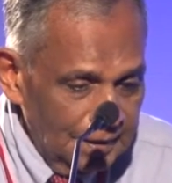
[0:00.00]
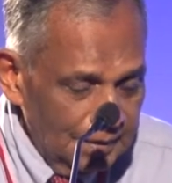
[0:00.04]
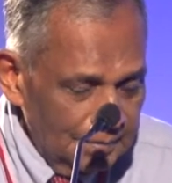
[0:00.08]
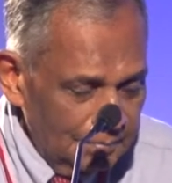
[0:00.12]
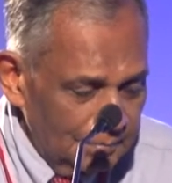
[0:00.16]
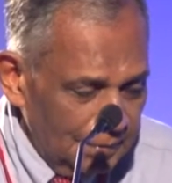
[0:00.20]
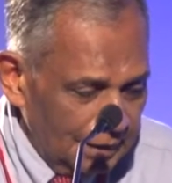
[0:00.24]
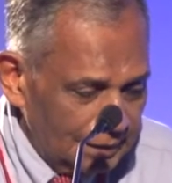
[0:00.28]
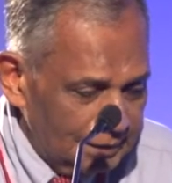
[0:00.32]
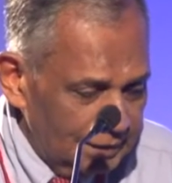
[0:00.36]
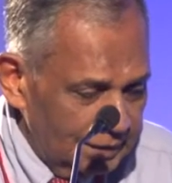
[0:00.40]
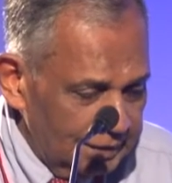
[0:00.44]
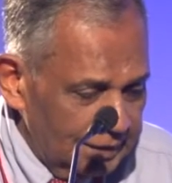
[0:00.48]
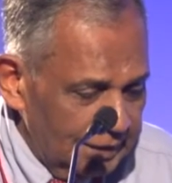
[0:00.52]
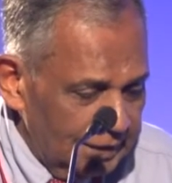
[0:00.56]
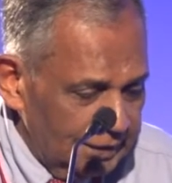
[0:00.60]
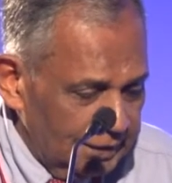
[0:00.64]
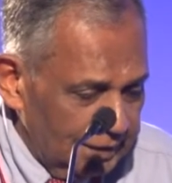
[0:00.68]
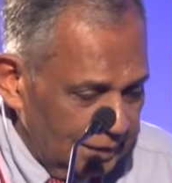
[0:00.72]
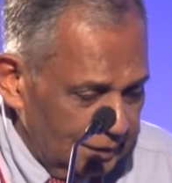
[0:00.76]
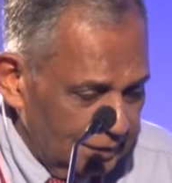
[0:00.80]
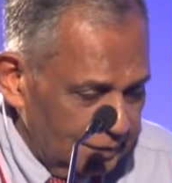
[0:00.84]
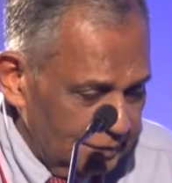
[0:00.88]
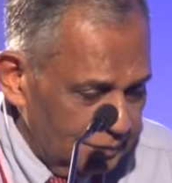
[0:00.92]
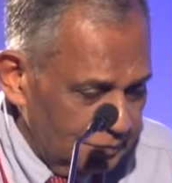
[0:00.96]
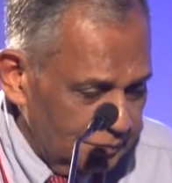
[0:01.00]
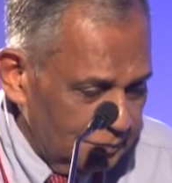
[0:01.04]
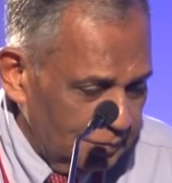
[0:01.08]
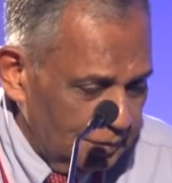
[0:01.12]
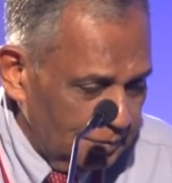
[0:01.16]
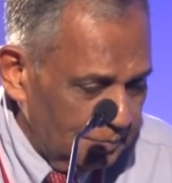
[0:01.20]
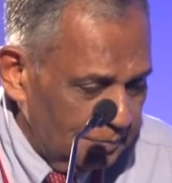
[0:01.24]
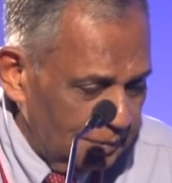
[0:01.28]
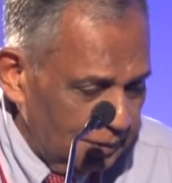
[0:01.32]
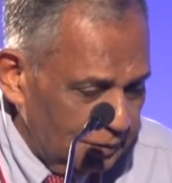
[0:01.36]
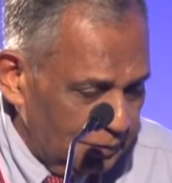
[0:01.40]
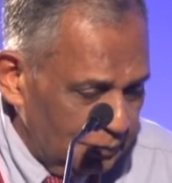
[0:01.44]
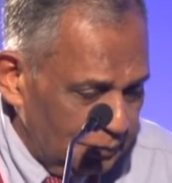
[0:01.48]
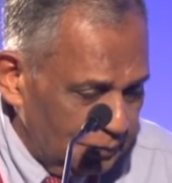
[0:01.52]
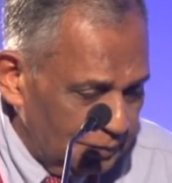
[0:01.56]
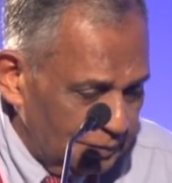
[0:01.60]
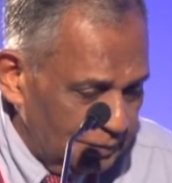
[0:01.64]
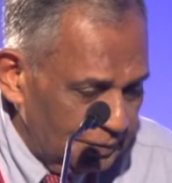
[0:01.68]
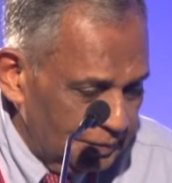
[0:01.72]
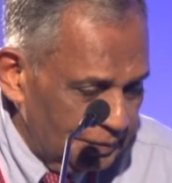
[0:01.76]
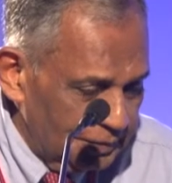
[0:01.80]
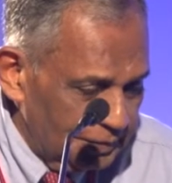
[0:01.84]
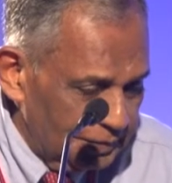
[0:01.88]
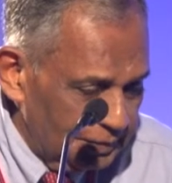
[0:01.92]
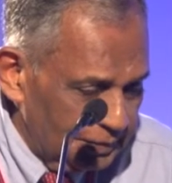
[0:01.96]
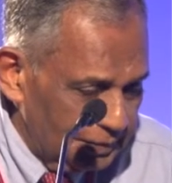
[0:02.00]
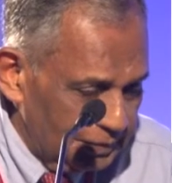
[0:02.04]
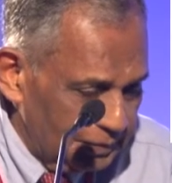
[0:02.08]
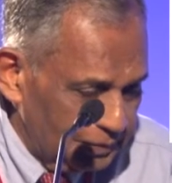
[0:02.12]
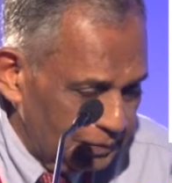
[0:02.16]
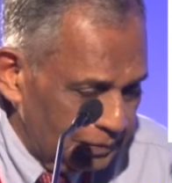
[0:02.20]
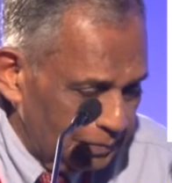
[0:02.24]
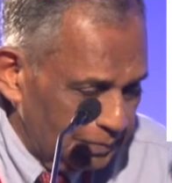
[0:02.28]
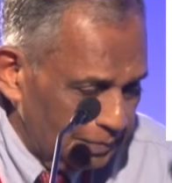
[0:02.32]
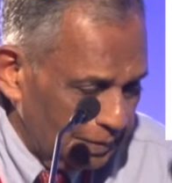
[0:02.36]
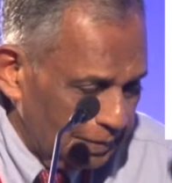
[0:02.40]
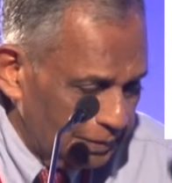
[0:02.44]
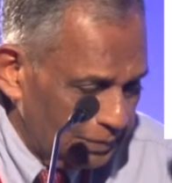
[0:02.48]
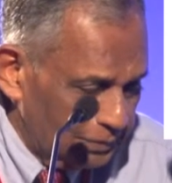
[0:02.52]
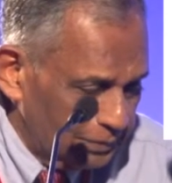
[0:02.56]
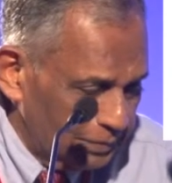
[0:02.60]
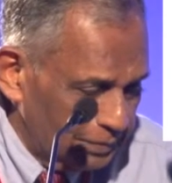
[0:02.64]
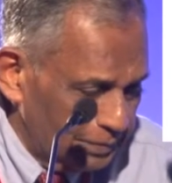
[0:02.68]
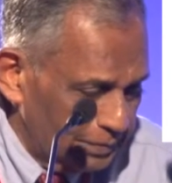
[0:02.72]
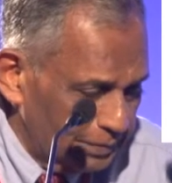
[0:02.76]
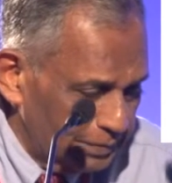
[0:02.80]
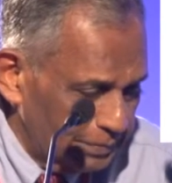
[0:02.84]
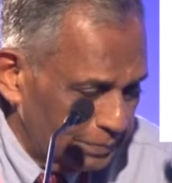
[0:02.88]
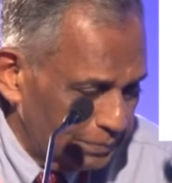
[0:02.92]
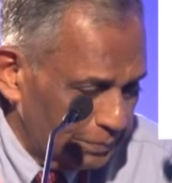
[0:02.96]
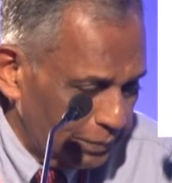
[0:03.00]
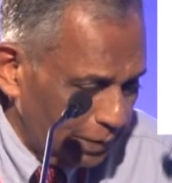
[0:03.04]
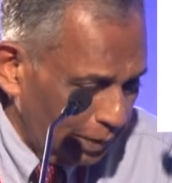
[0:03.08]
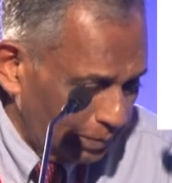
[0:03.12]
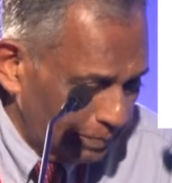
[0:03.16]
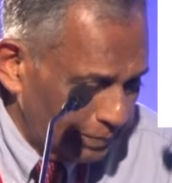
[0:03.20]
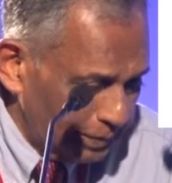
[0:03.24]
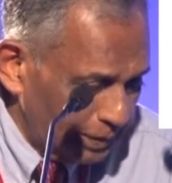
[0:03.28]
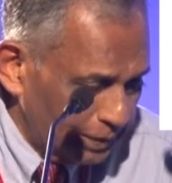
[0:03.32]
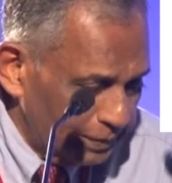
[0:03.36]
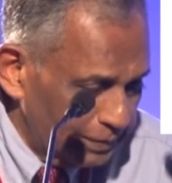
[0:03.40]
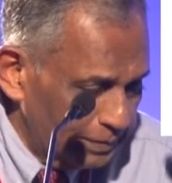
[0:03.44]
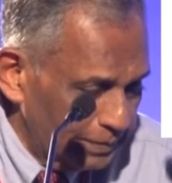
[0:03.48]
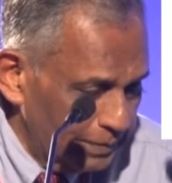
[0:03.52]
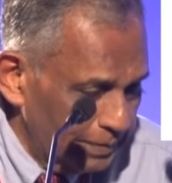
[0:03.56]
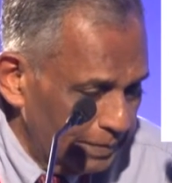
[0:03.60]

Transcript: but the details will be known tomorrow proper.